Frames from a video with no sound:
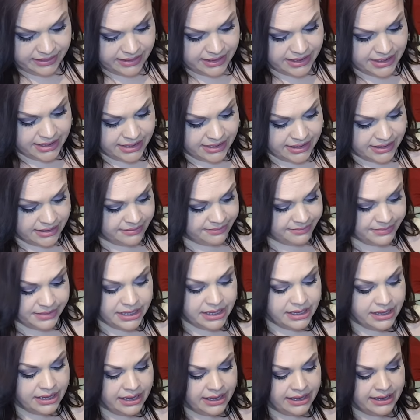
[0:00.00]

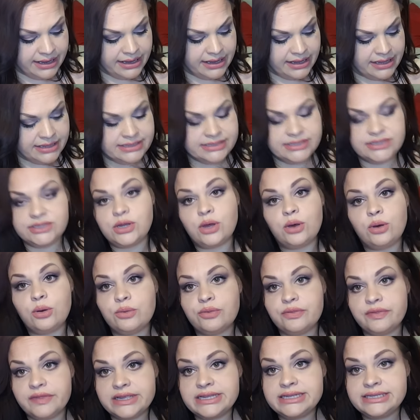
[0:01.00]
Um, so
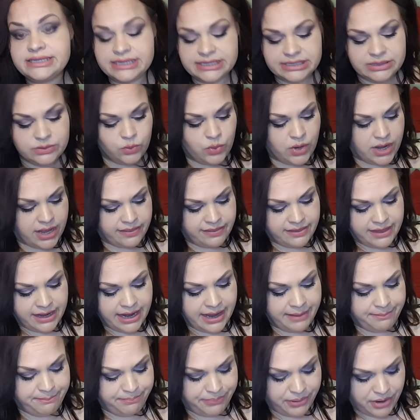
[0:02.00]
this is one that
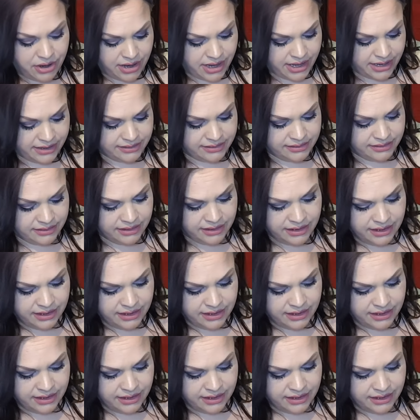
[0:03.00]
I bought,